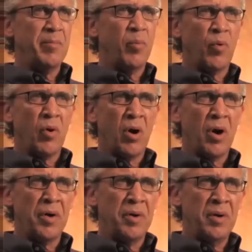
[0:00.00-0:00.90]
a
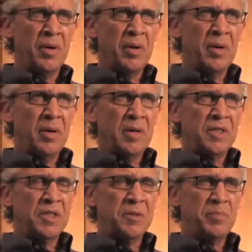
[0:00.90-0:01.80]
broad
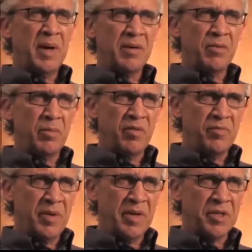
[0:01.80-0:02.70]
spectrum
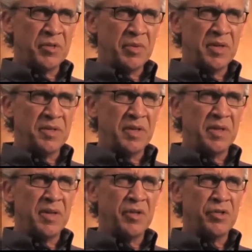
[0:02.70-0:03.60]
of ministries
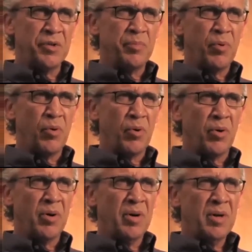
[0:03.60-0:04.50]
that touch the
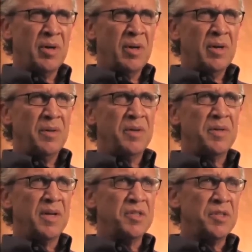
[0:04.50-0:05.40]
poor,
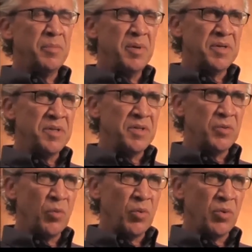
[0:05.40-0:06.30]
that touch the
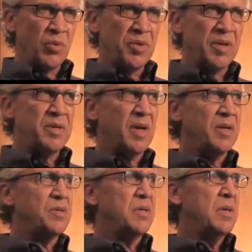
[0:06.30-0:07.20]
business world, that
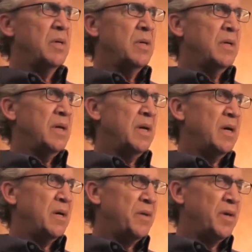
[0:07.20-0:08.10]
touch
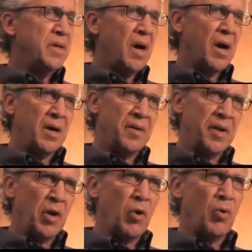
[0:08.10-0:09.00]
the young
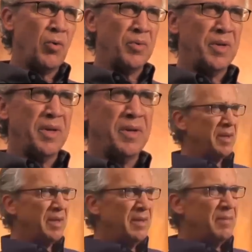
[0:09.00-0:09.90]
and the old,
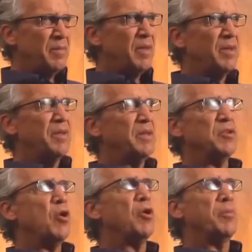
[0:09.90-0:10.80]
and
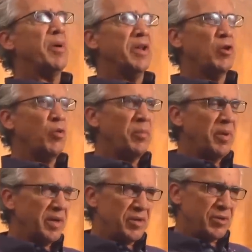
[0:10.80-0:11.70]
that's all about
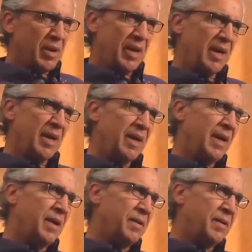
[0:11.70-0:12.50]
equipping and training.